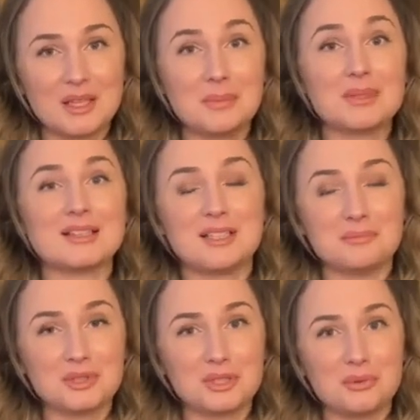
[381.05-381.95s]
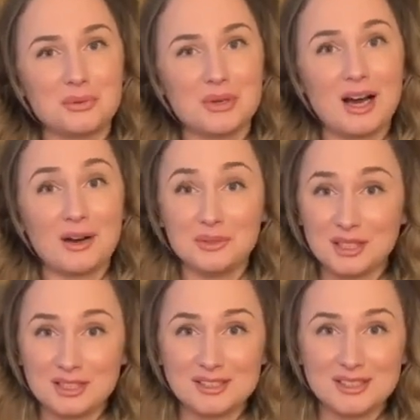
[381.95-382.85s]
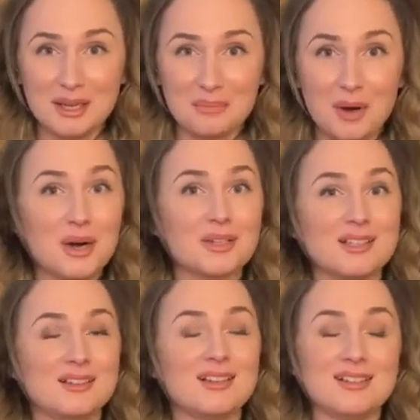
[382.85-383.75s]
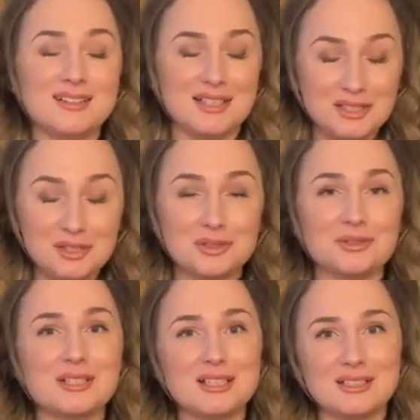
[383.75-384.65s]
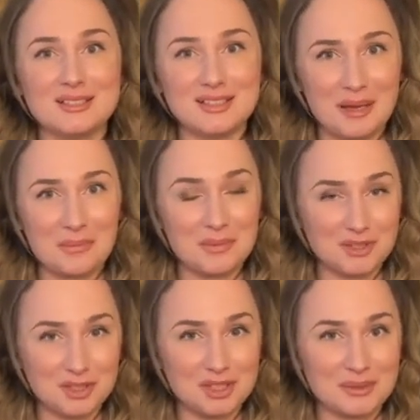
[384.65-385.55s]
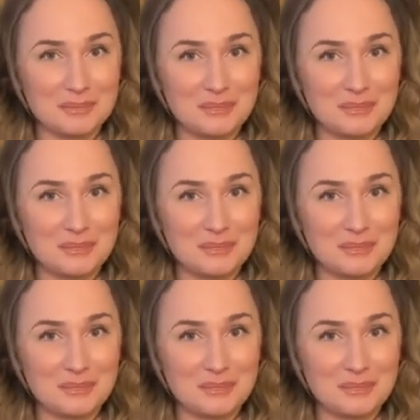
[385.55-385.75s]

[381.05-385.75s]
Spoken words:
But let me show you how you can stay parallel and in tune in the same position.